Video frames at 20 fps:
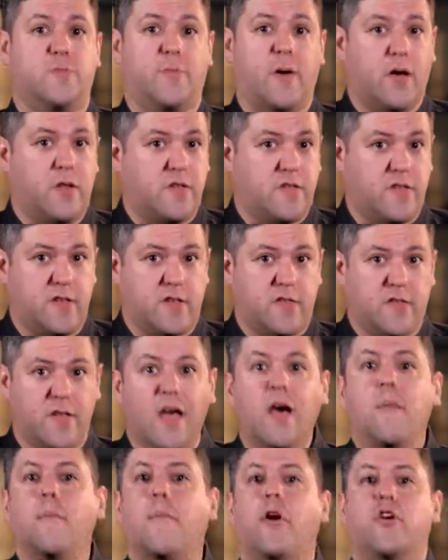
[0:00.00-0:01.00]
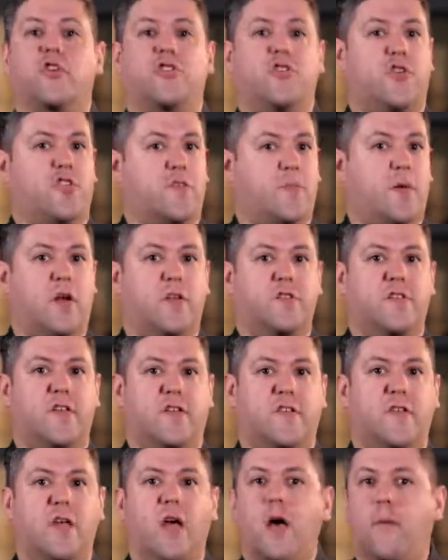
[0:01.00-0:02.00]
politics, martial arts
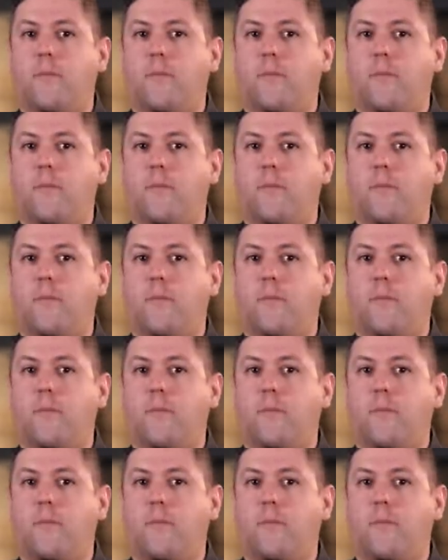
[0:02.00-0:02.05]
politics,